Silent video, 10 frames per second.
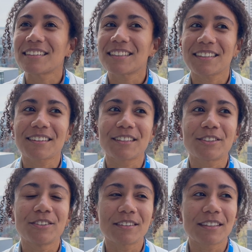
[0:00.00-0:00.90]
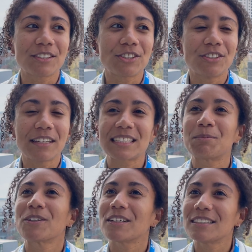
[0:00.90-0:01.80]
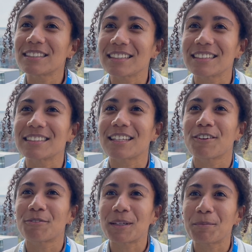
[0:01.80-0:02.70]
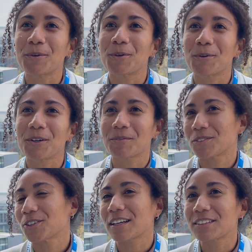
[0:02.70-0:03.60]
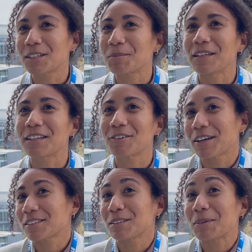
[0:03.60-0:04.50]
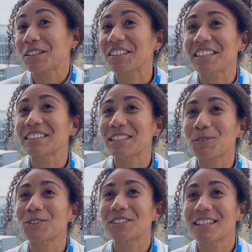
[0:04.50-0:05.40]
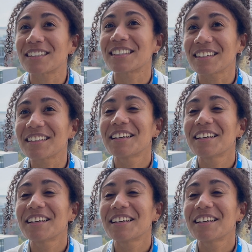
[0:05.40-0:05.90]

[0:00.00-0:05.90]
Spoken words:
to the experiences of people who are directly being affected by the things that we're studying,